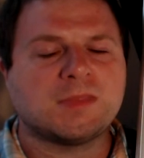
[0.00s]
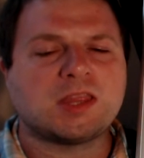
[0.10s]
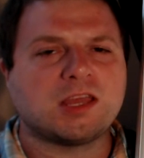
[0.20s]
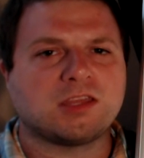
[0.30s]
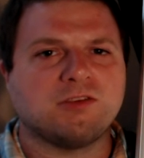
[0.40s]

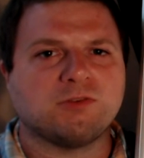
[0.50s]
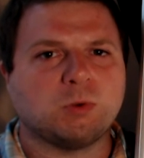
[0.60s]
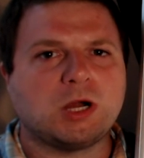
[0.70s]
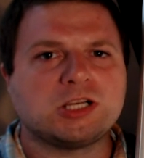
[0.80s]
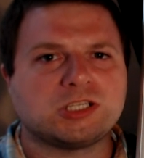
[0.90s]
Thank you for
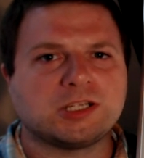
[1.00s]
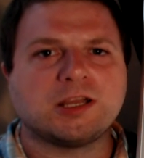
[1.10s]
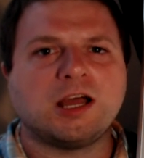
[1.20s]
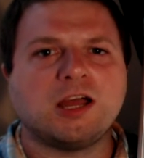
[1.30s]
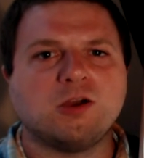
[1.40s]
watching.
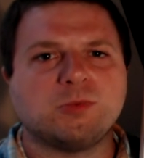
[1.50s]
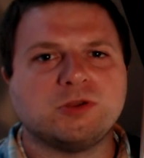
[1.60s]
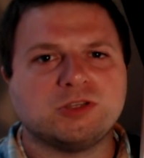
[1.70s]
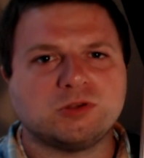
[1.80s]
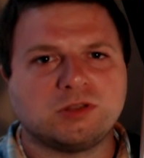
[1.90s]
I hope you
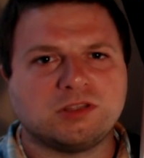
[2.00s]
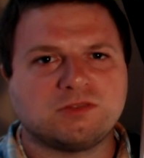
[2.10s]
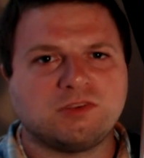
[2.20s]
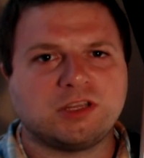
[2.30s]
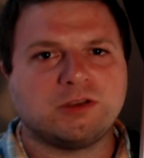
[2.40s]
enjoyed this
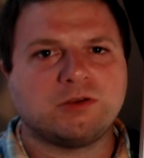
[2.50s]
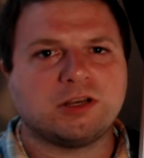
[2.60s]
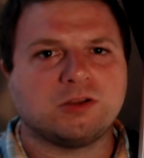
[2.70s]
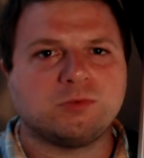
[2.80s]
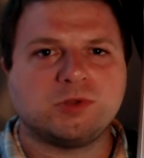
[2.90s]
video, and I
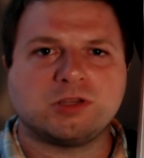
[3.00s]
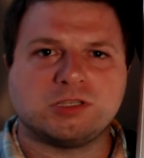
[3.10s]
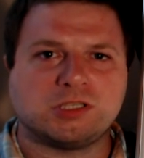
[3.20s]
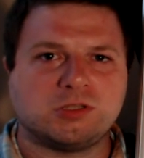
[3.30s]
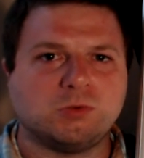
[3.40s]
hope you
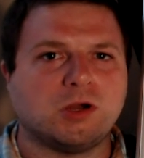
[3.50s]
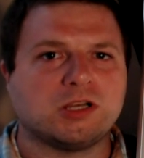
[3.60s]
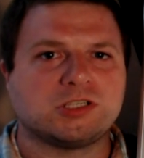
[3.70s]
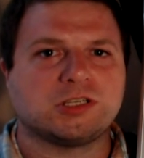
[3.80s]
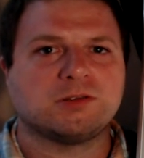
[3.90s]
continue
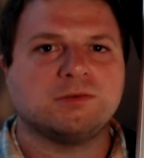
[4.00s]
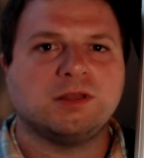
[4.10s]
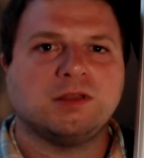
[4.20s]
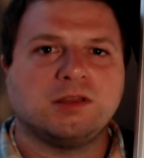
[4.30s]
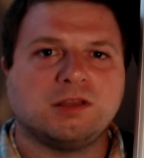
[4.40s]
watching
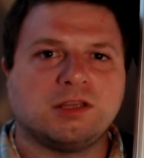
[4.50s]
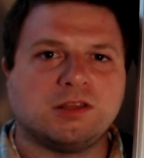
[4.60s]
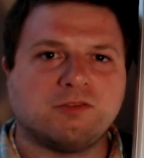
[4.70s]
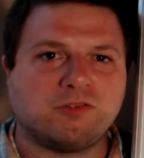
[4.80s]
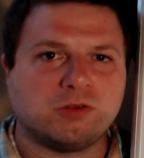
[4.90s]
in
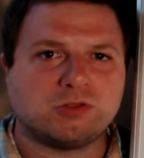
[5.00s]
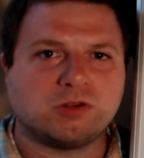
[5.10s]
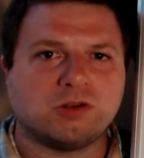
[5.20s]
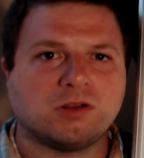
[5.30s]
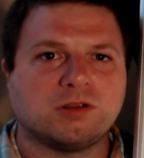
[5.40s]
the
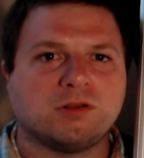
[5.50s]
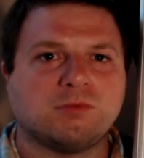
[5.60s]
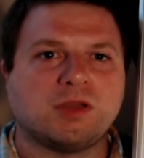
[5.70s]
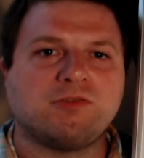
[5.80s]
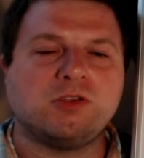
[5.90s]
future,
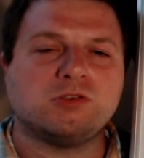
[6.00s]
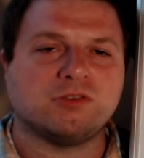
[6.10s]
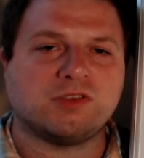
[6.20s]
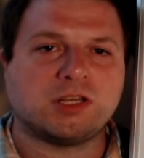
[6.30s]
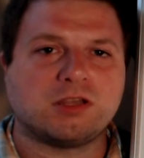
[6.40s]
my future
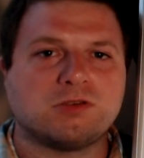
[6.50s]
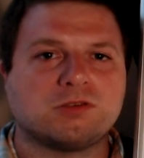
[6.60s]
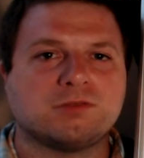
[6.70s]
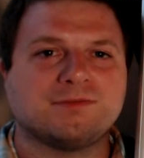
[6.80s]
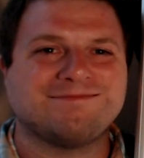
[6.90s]

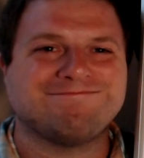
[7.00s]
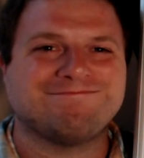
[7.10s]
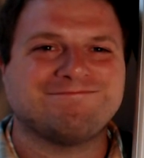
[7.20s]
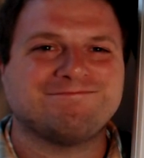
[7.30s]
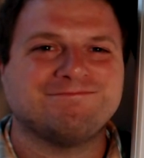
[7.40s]
videos.
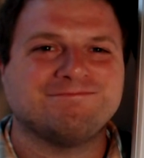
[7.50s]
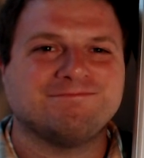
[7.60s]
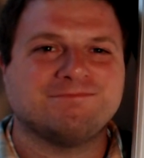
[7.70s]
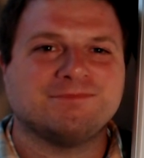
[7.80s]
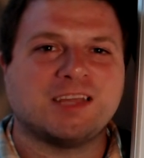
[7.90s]

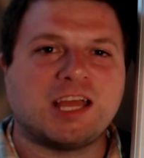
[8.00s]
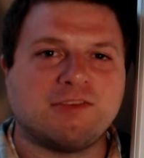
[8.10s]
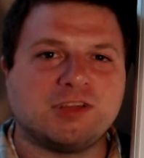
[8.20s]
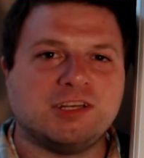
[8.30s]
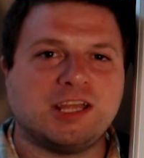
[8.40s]
Have
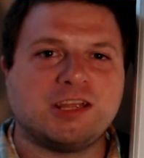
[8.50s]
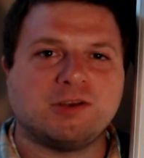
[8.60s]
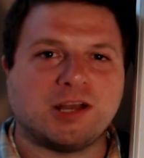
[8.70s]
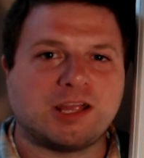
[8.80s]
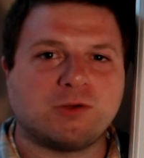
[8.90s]
a good day or
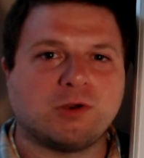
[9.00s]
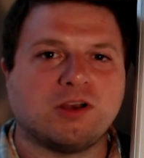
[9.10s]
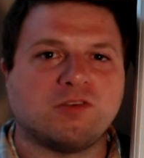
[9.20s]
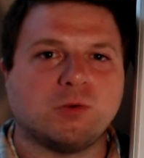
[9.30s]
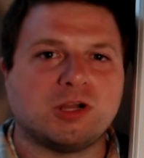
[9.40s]
night
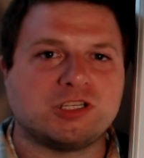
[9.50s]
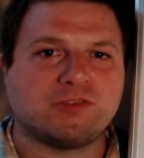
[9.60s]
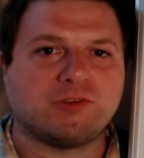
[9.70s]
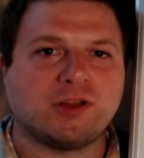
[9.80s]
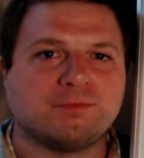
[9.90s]
wherever you're watching
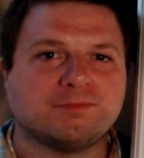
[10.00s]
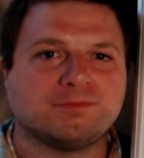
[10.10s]
from.